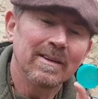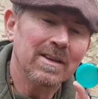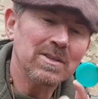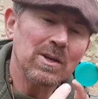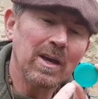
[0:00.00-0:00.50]

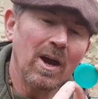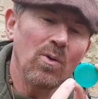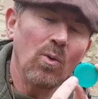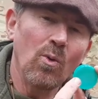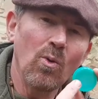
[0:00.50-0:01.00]
Doesn't
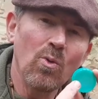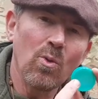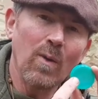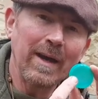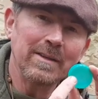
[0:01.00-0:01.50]
go all the
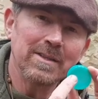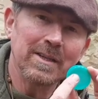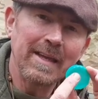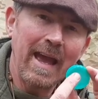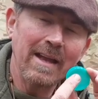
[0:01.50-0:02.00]
way to
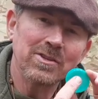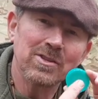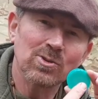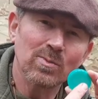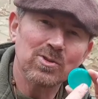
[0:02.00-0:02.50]
the edge,
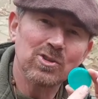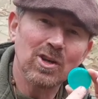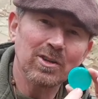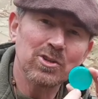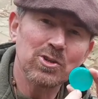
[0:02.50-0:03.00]
stops
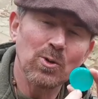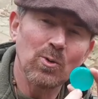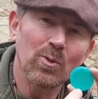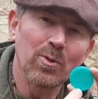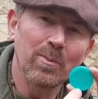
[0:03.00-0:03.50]
just
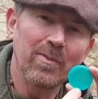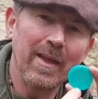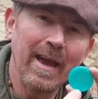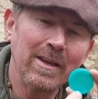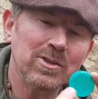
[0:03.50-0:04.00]
short of the,
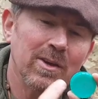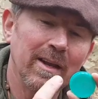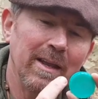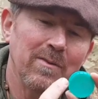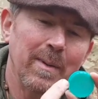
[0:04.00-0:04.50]
the edge so it
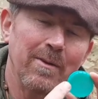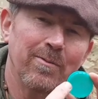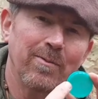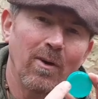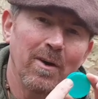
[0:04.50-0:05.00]
leaves about
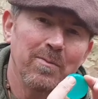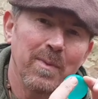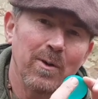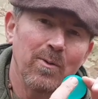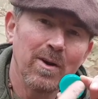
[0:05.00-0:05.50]
5
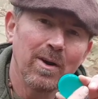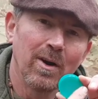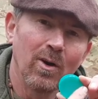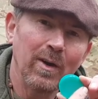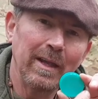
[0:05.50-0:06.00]
mil
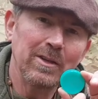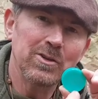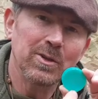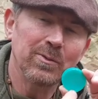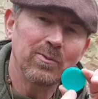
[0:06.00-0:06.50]
on
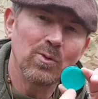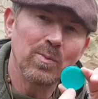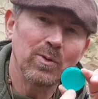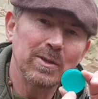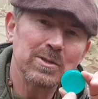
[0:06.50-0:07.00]
each of the four
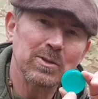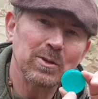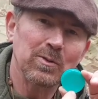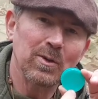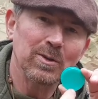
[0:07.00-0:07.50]
points of the
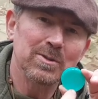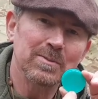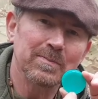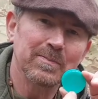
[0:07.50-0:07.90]
cross.